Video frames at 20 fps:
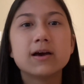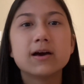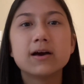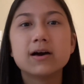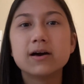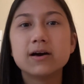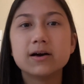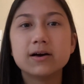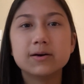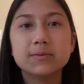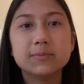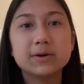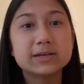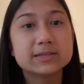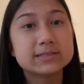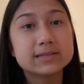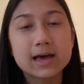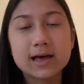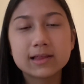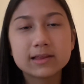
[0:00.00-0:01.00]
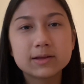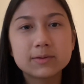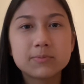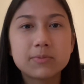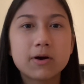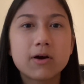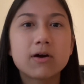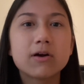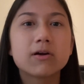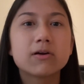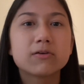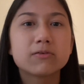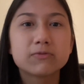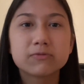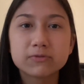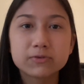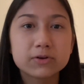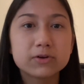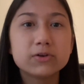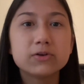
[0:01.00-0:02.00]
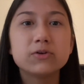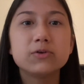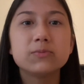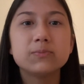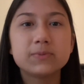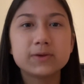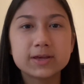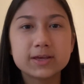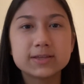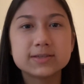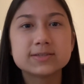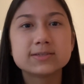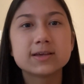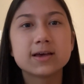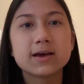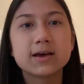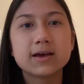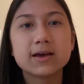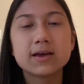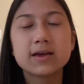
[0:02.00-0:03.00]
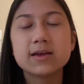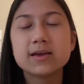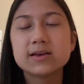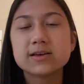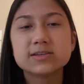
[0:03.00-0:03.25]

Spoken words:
a salad bar, fruit, pizza,